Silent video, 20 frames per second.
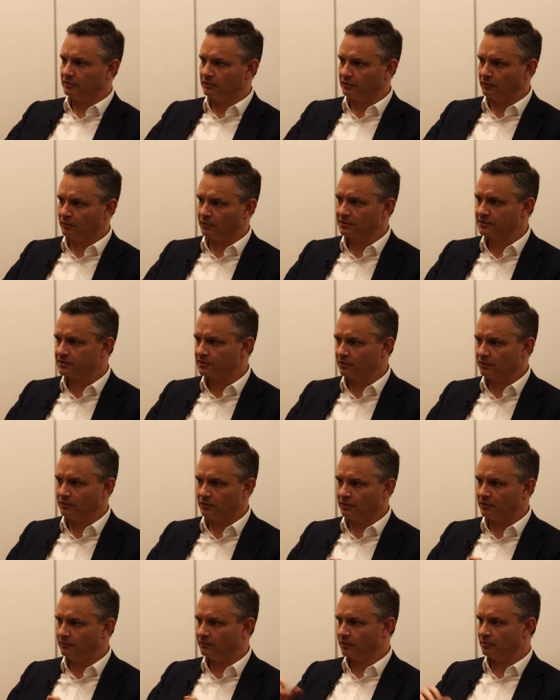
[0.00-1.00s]
doing so,
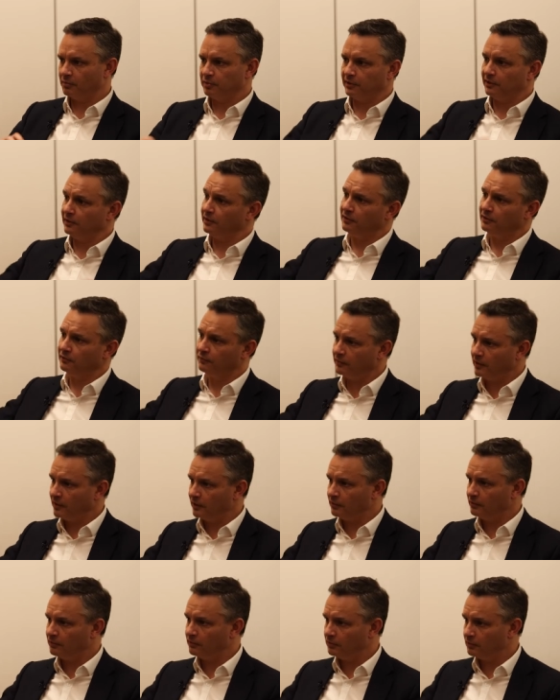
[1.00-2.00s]
you've completely
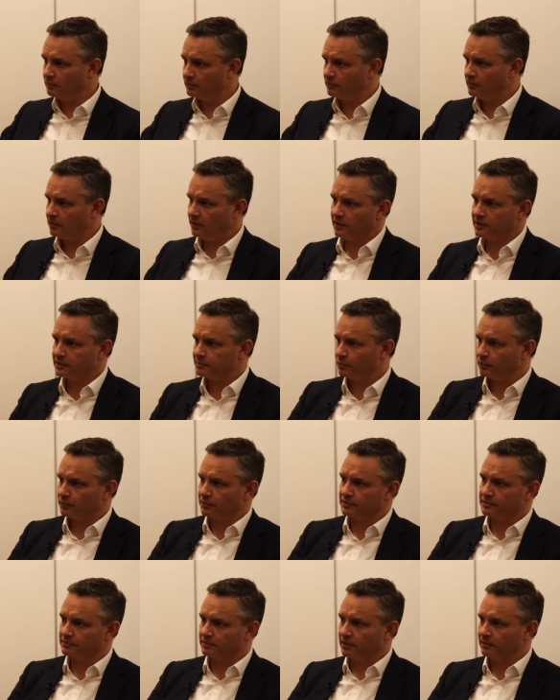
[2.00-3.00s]
devalued your
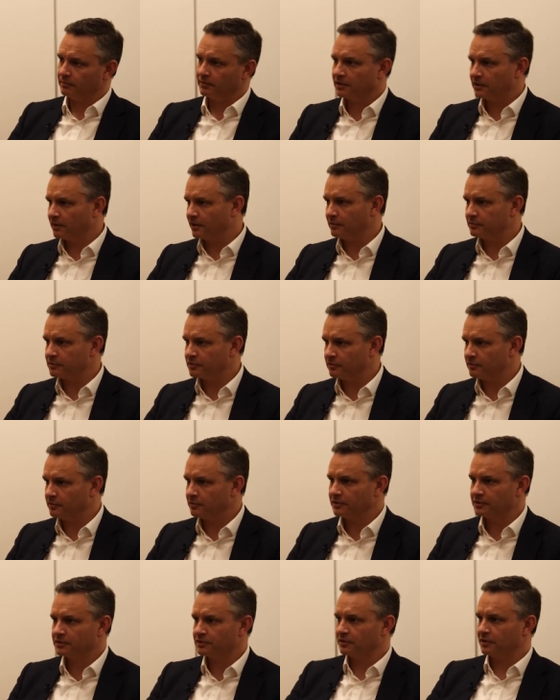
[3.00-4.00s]
exports, right, and collapsed your
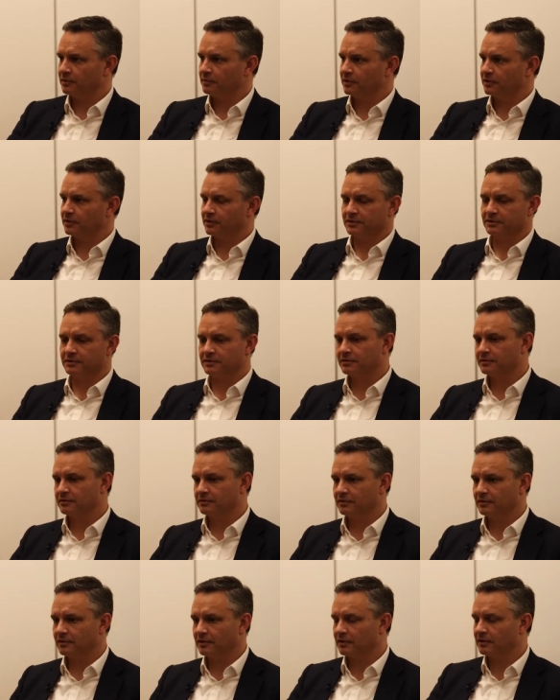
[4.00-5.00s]
industry because
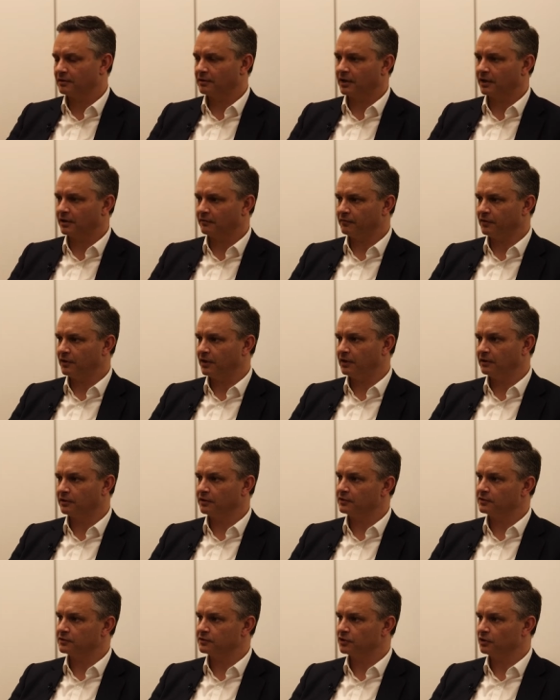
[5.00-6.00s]
kind of high end
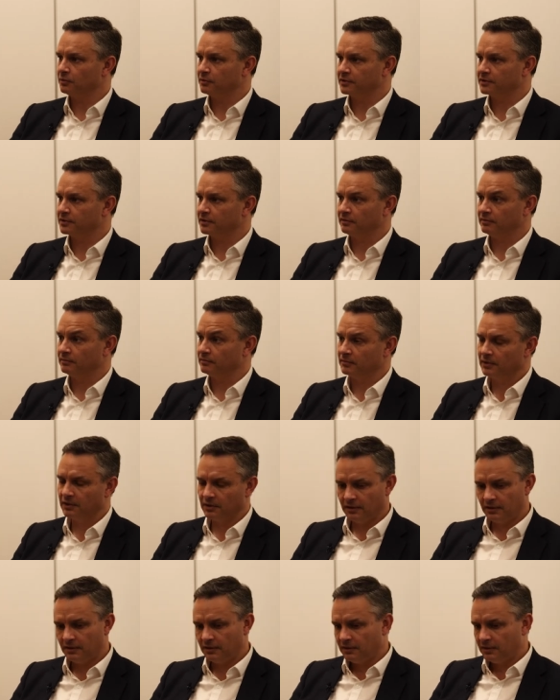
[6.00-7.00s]
consumers in
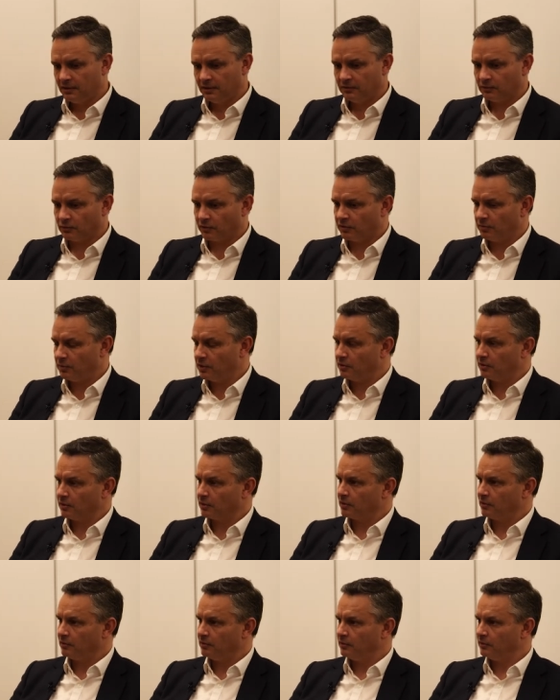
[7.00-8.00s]
North
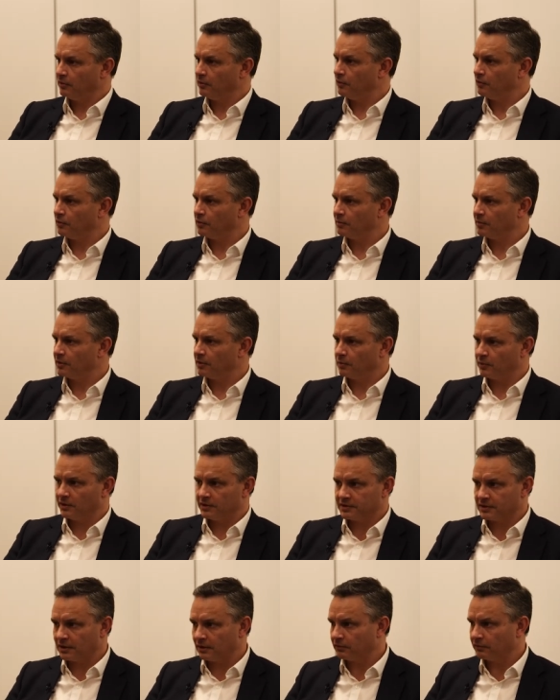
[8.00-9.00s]
America and Europe that we
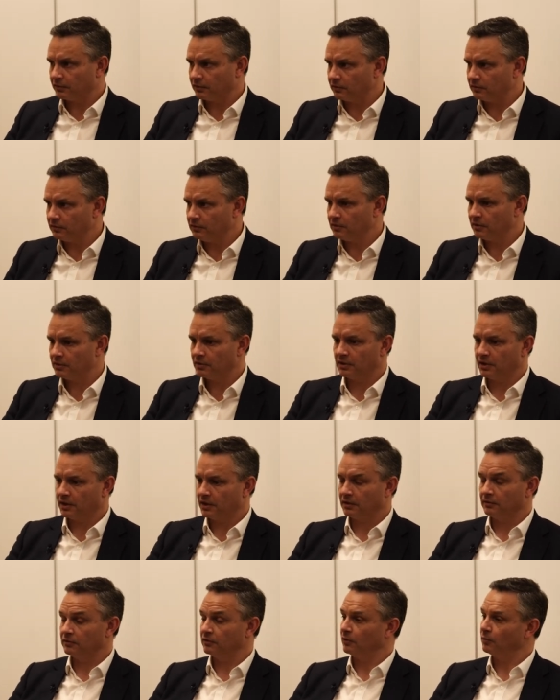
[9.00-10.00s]
sell to
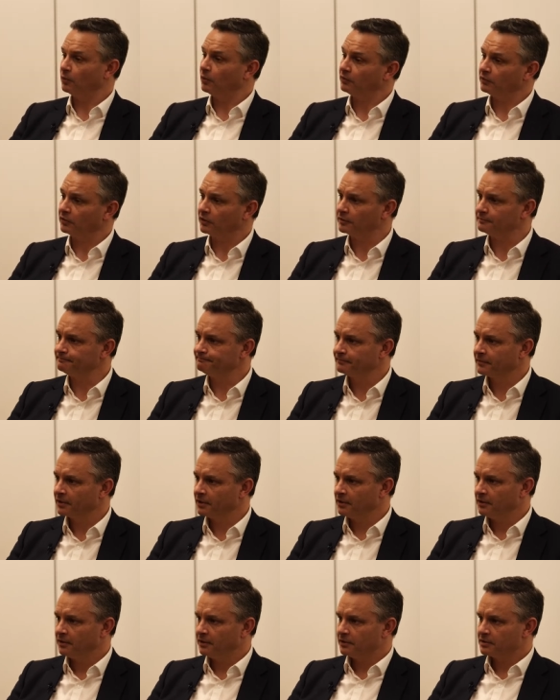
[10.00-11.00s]
uh, don't want it.
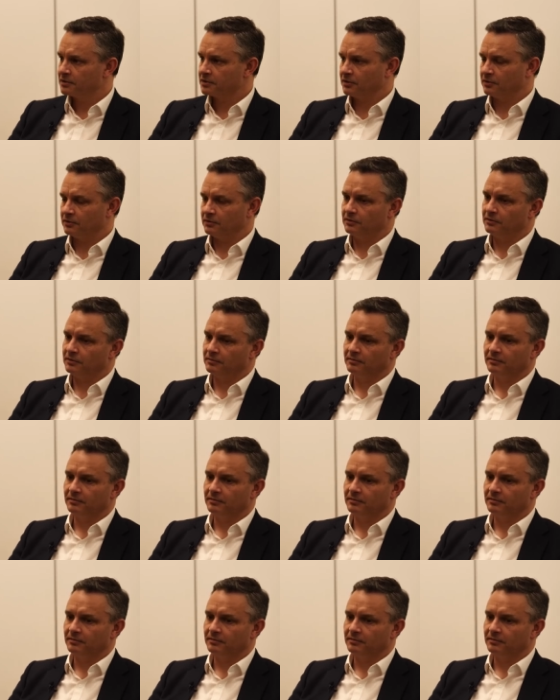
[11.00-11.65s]
So,